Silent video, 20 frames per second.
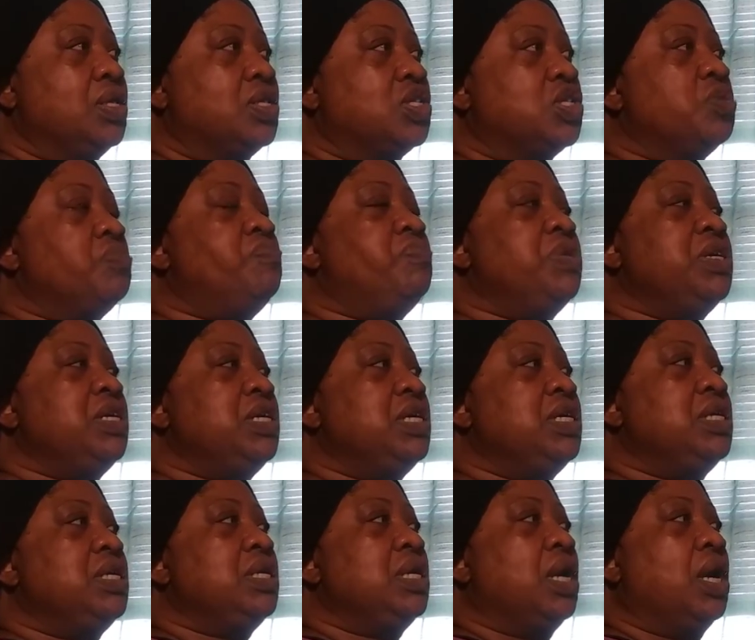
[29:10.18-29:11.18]
to
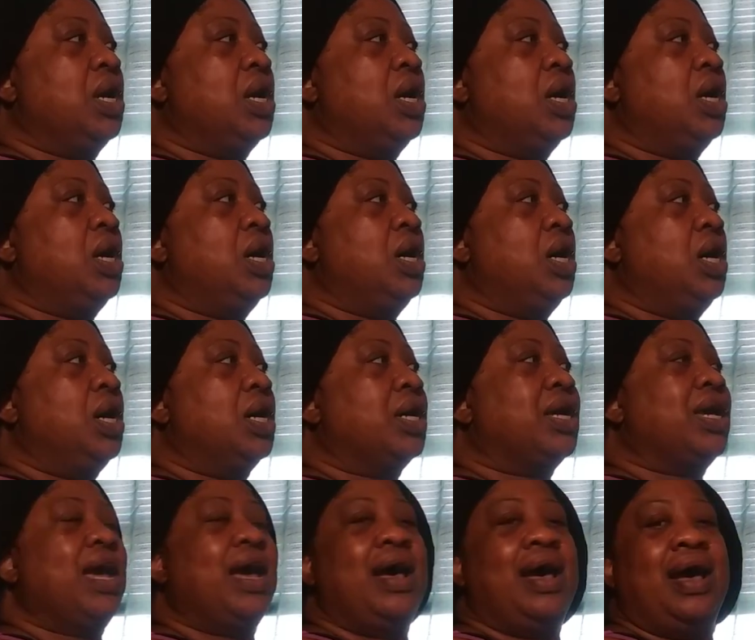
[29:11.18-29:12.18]
be a
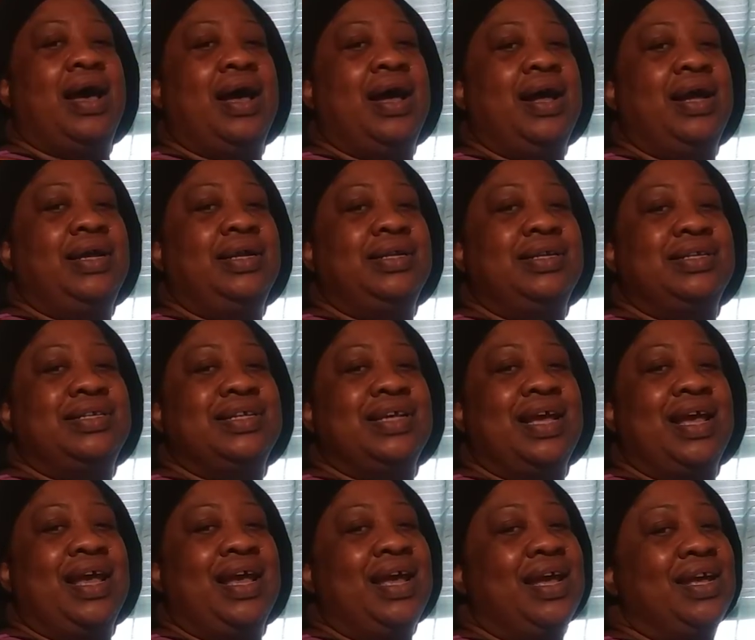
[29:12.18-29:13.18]
kind
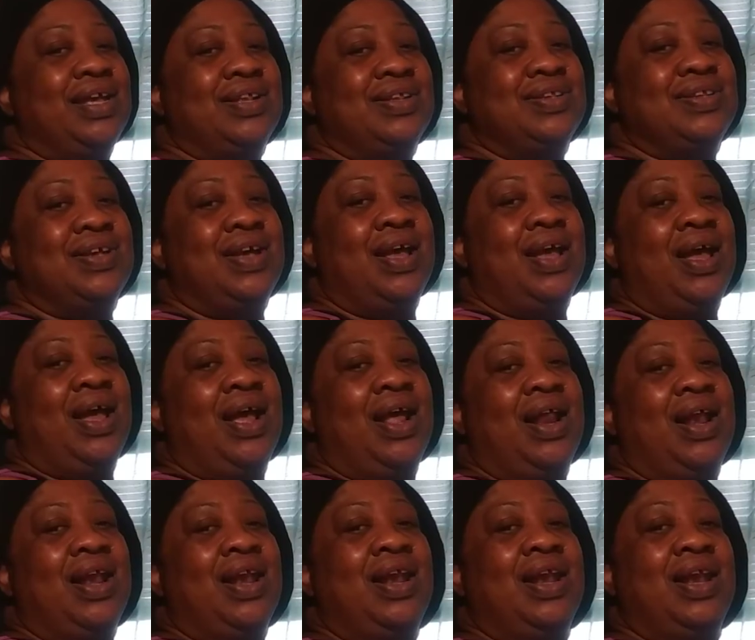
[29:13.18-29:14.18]
and
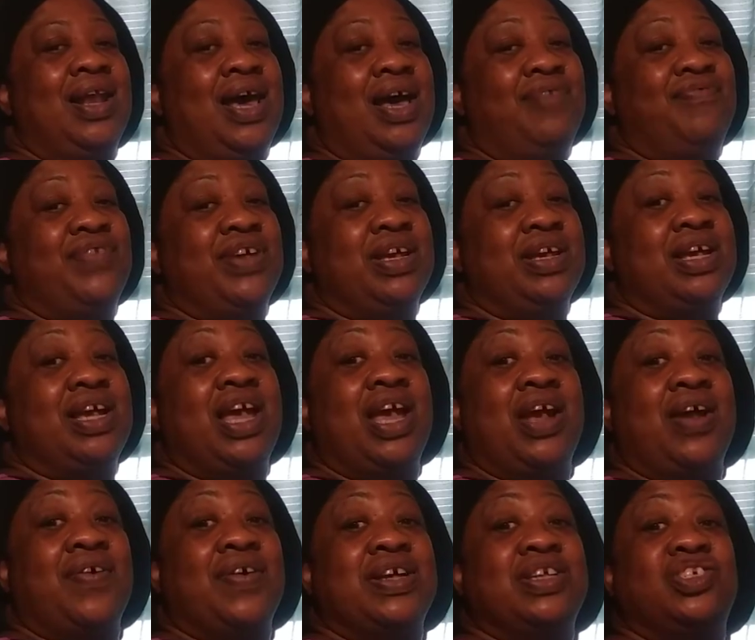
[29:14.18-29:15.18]
loving,
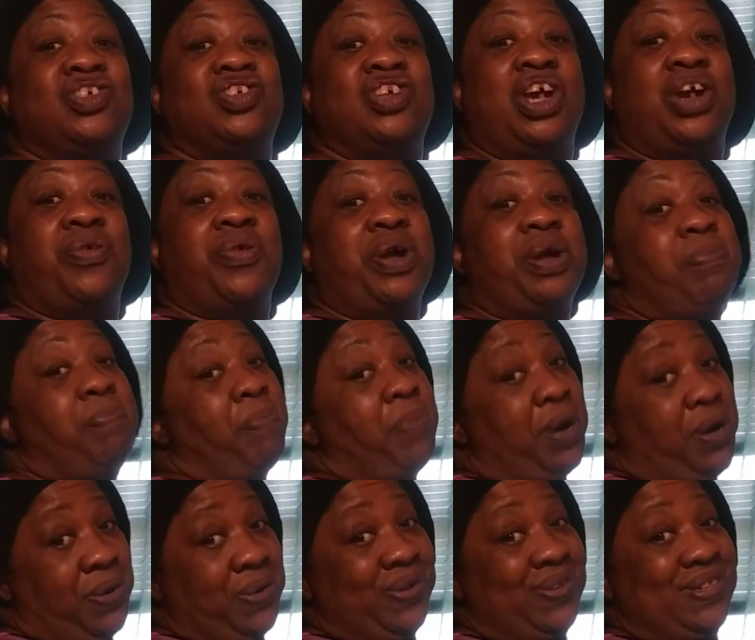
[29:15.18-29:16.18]
caring, sharing
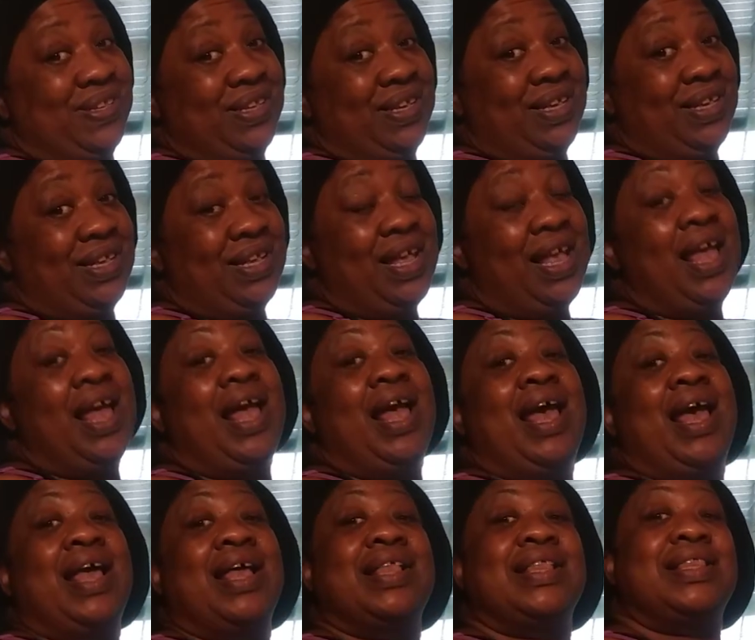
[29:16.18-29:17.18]
person.
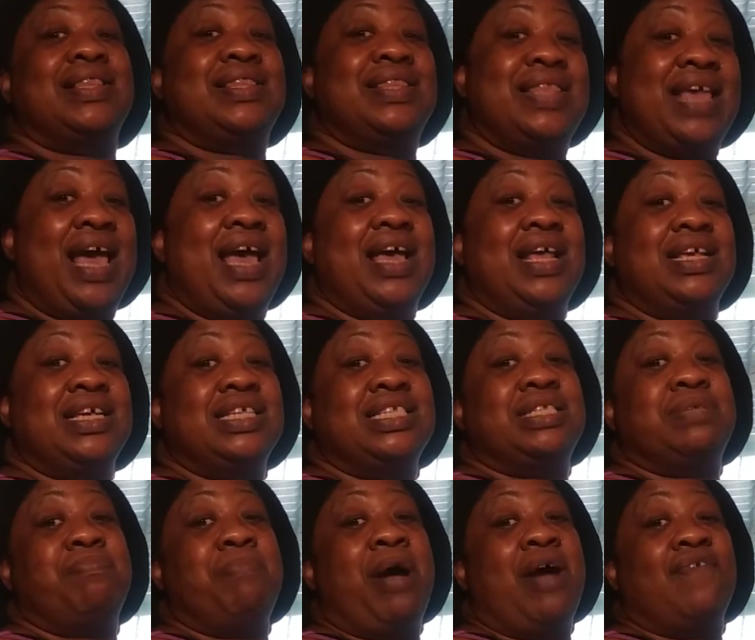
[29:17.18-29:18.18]
That
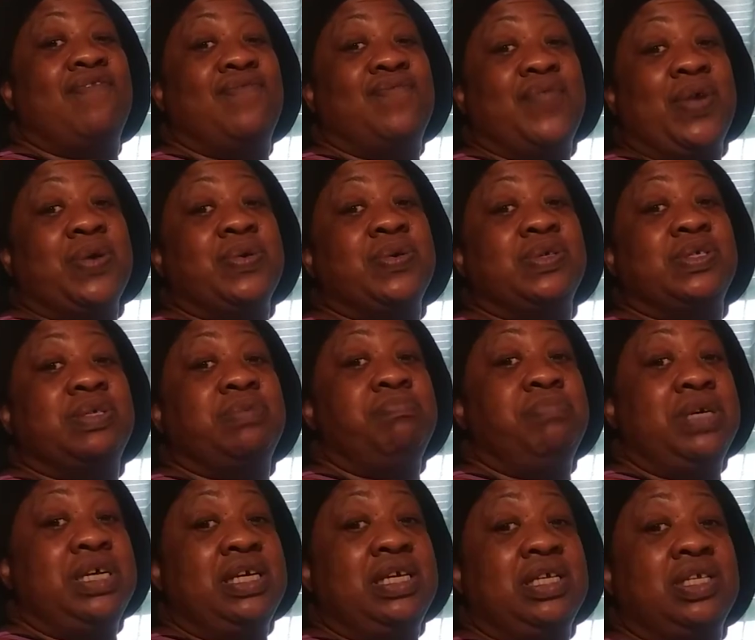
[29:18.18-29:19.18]
is my first
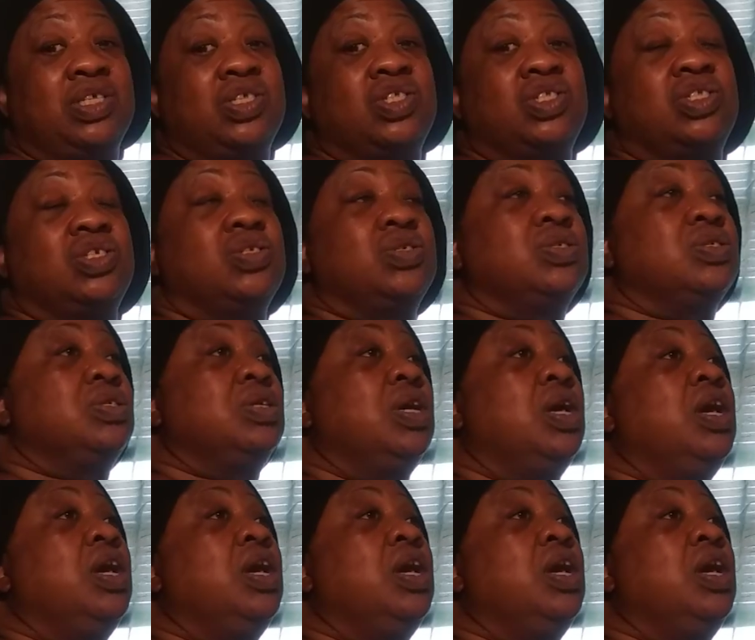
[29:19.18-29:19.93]
means to,